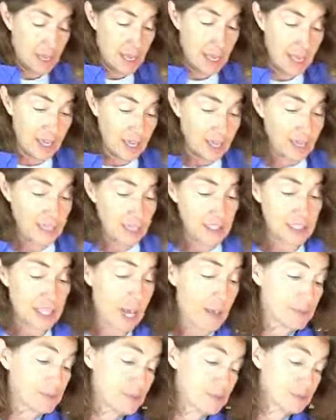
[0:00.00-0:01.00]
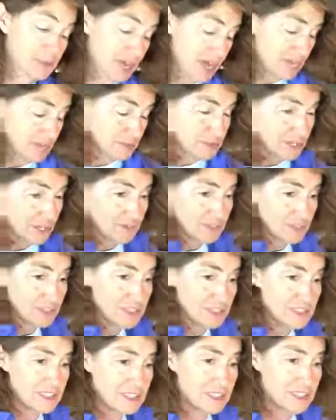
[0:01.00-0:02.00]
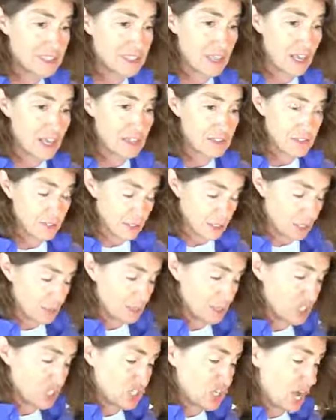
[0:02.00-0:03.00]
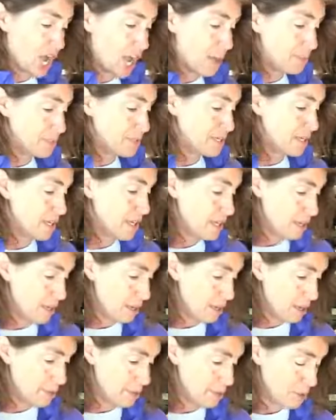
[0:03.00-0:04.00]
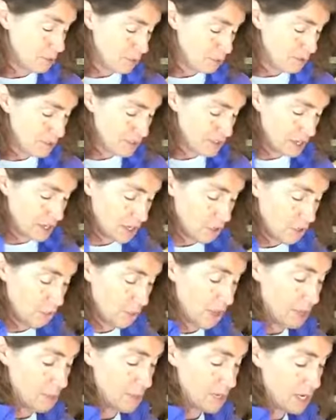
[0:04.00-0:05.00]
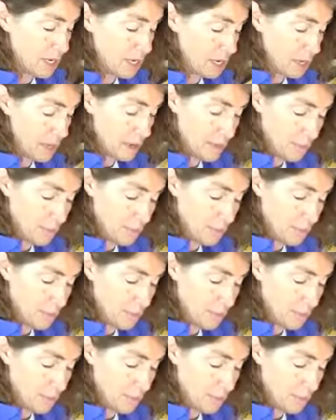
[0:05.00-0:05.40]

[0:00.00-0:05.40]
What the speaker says: I cut the tops and bottoms off of this. This is also going to be chopped. I'll move this out of the way a minute.